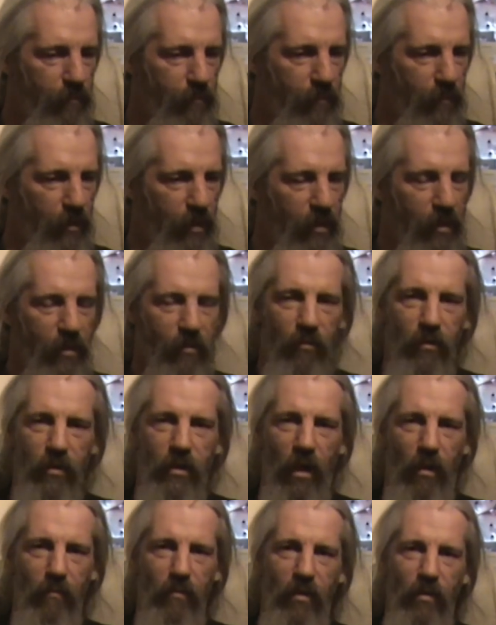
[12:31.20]
and there are a
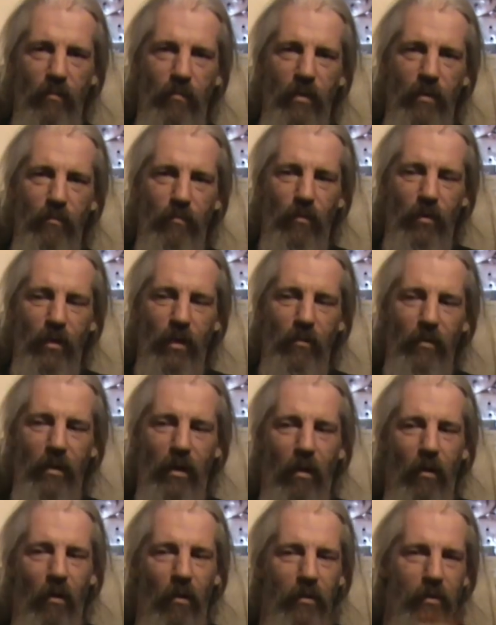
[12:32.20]
couple other people I know that
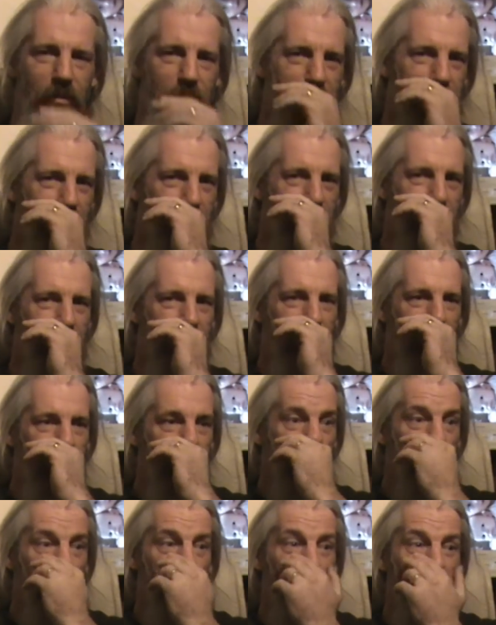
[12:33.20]
aren't as good.
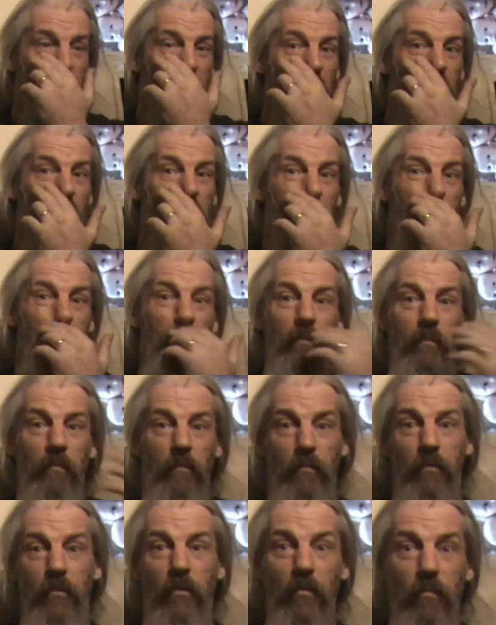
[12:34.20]
But if you
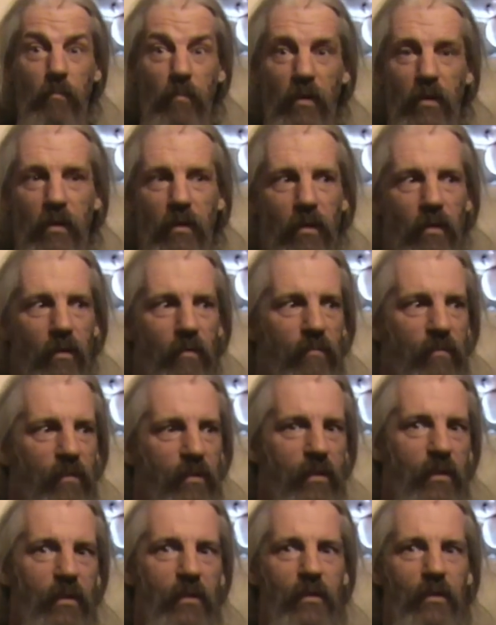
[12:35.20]
should be a
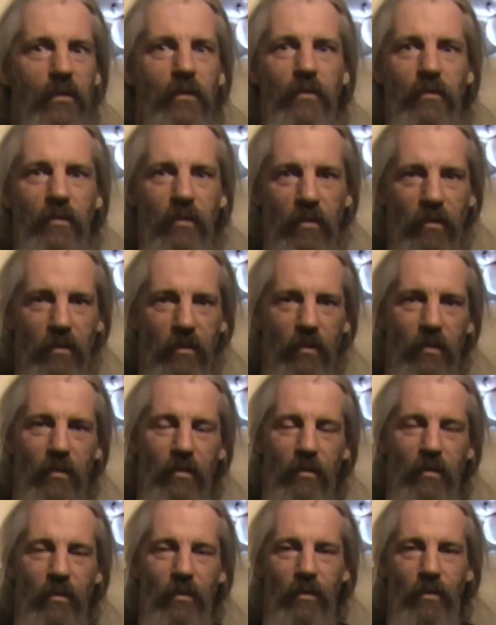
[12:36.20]
seditious
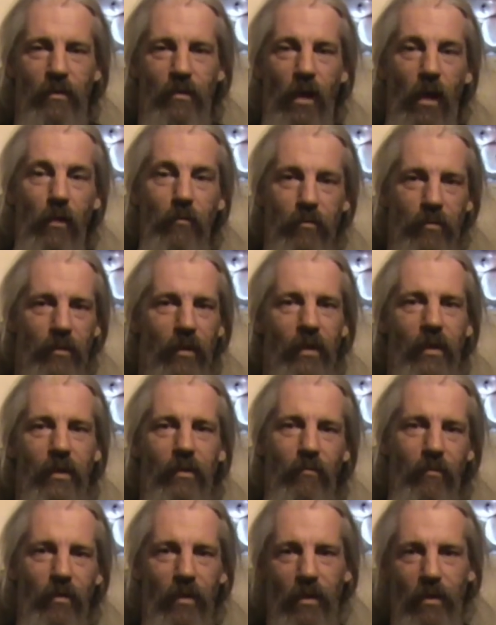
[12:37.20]
note
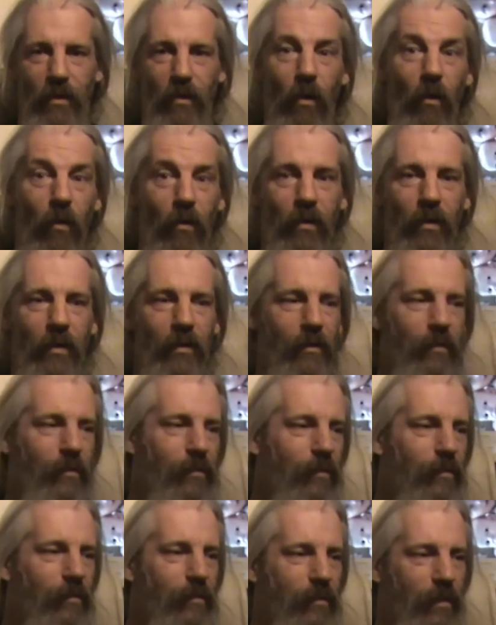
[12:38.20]
taker and log
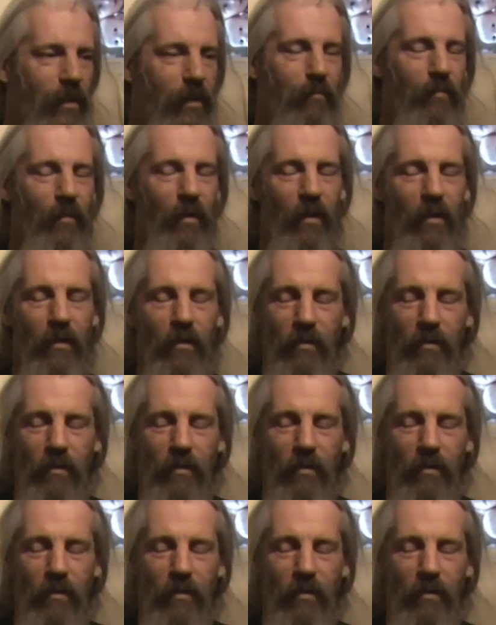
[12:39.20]
keeper,